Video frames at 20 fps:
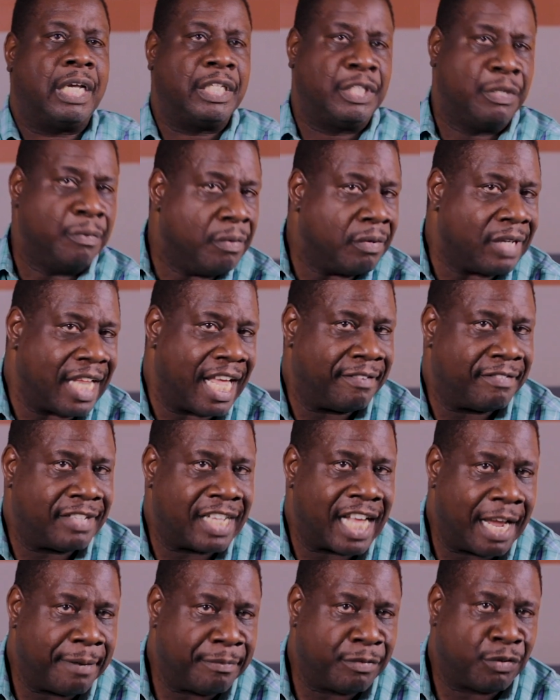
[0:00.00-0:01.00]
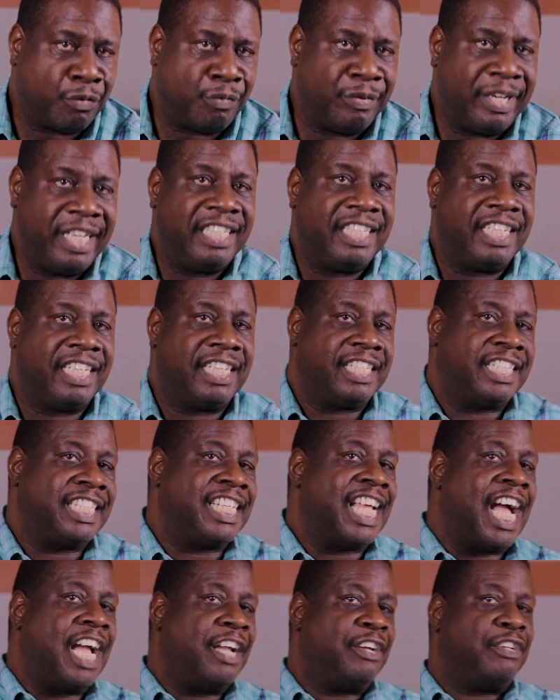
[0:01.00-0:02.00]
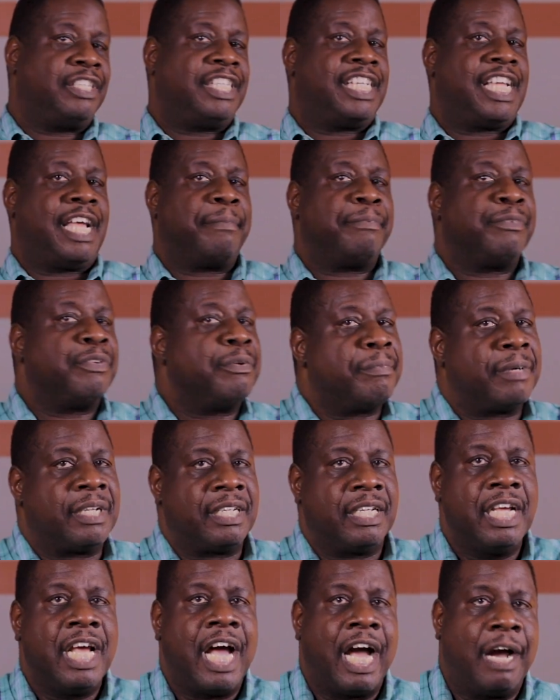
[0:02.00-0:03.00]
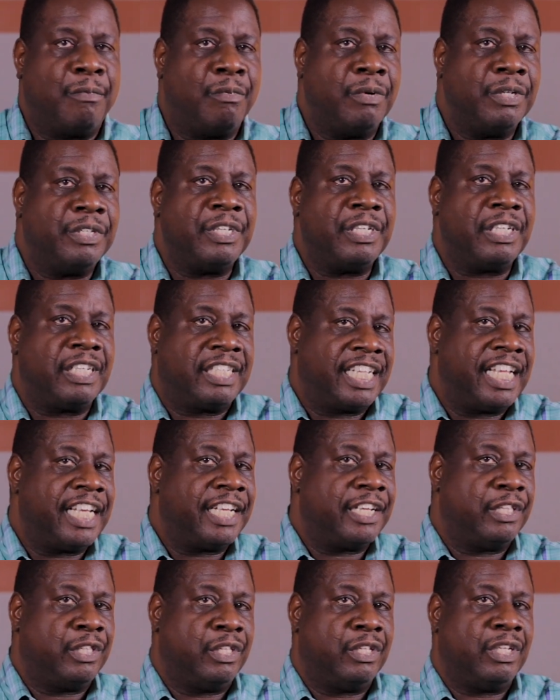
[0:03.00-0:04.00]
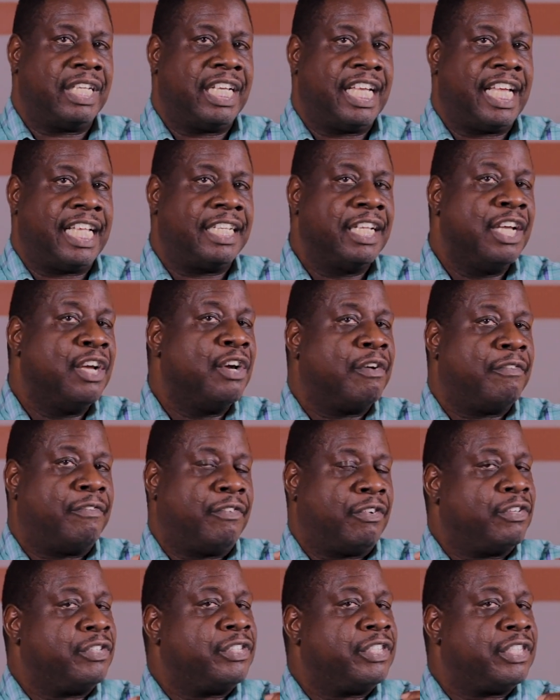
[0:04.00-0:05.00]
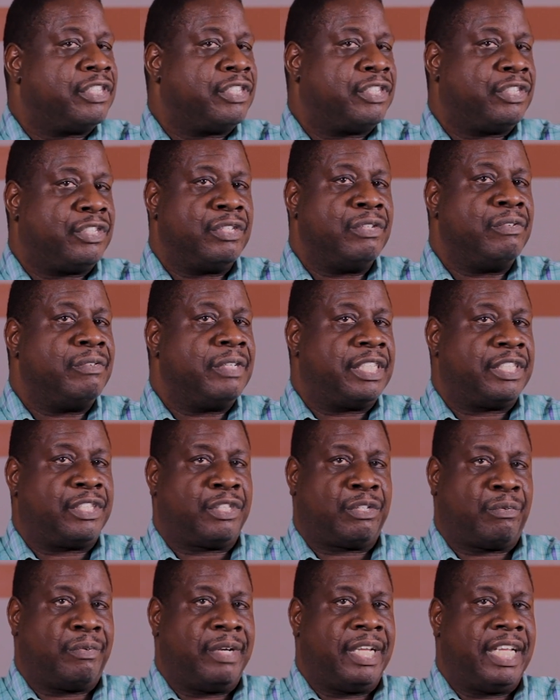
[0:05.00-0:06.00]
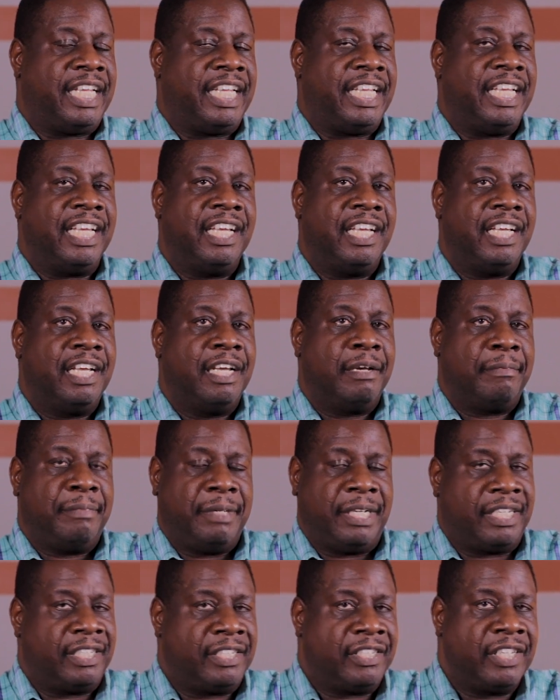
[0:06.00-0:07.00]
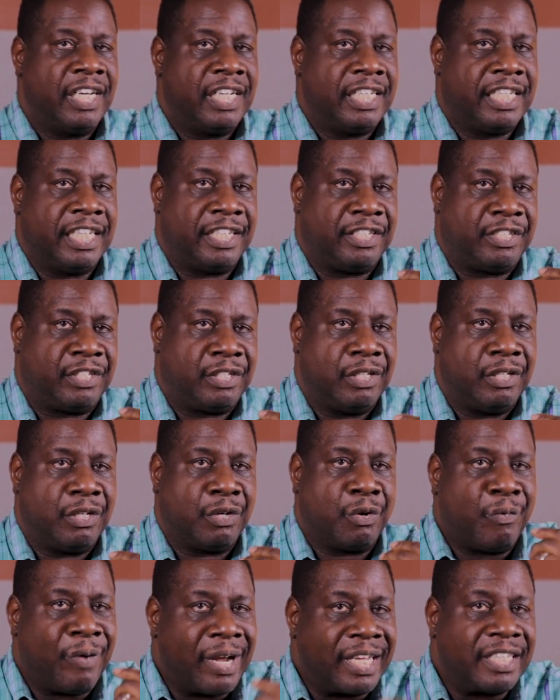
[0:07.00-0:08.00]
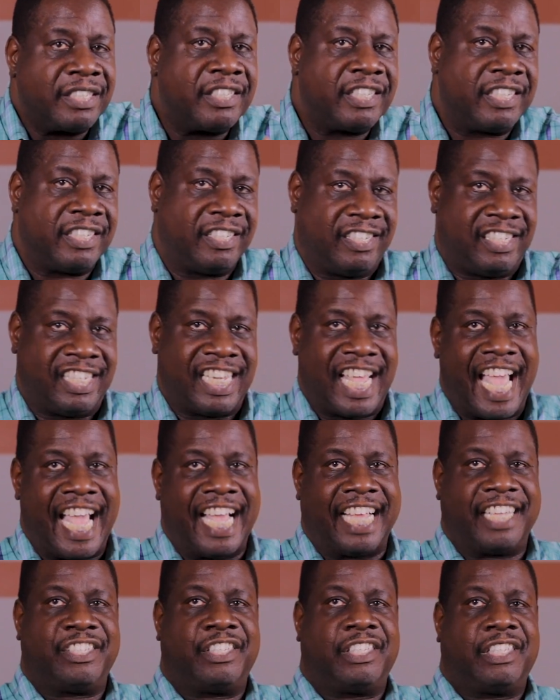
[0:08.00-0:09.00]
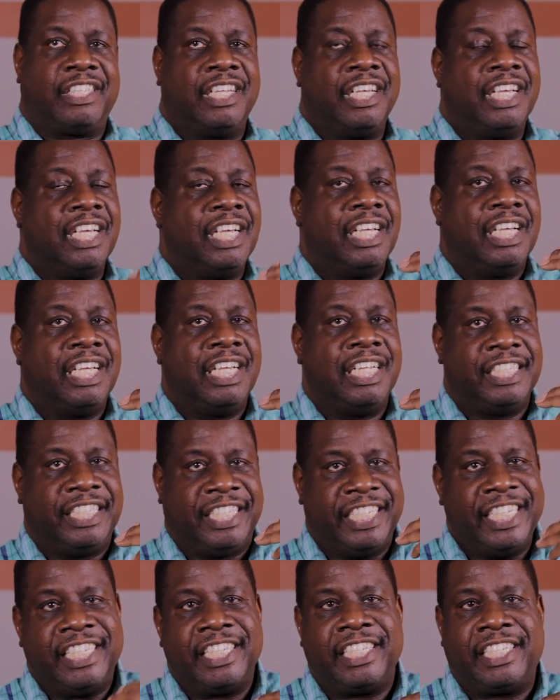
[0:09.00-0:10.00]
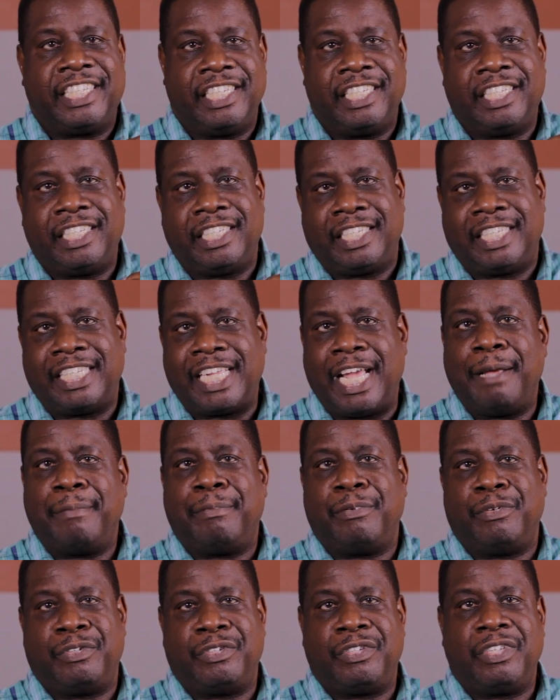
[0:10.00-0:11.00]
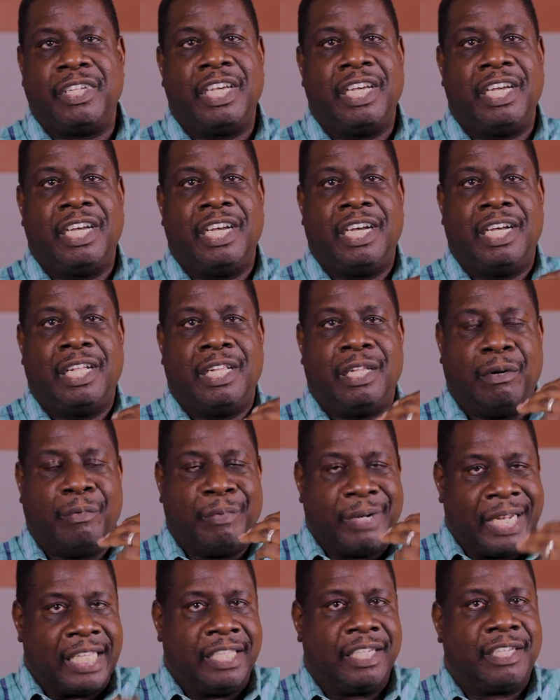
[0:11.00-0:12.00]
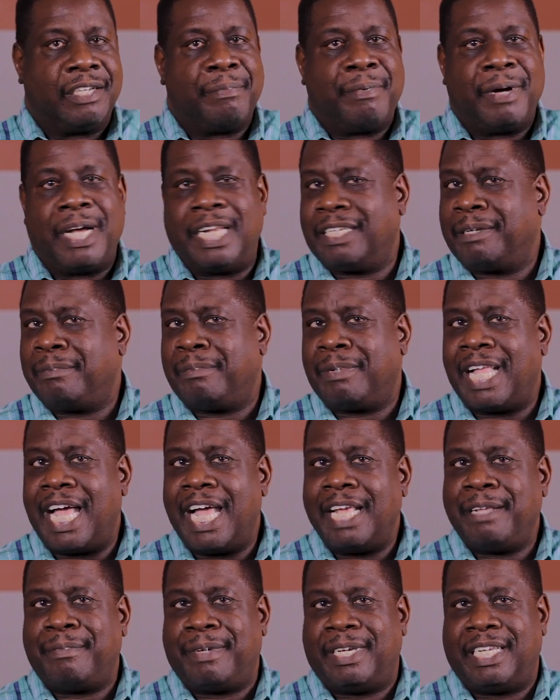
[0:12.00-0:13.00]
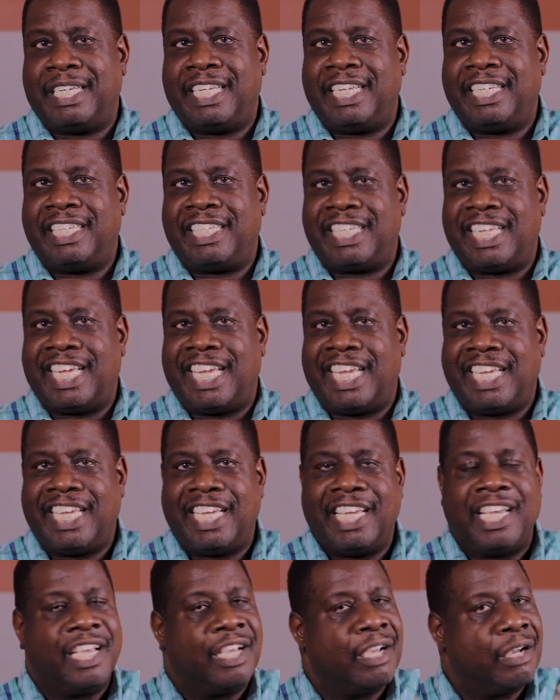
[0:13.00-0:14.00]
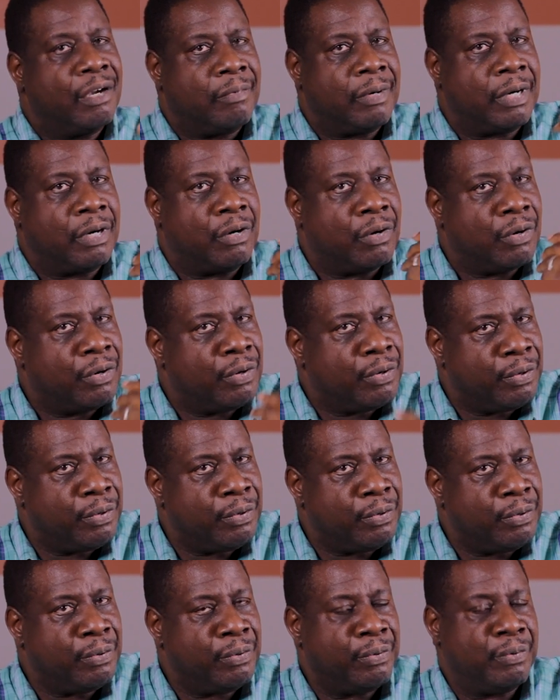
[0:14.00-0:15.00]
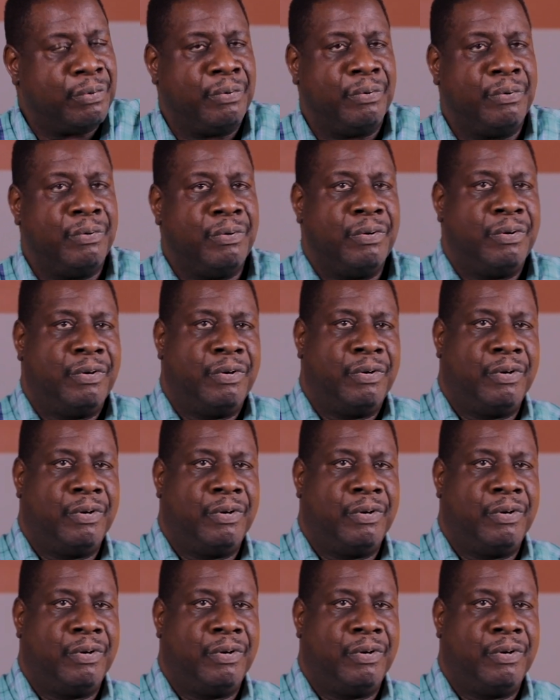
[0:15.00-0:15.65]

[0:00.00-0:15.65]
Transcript: You won't have time to read the entire chapter, but I want you to take a look at verses 2 and 3 because there's questions asked. Jesus' disciples, when they look upon the blind man, they say, well, who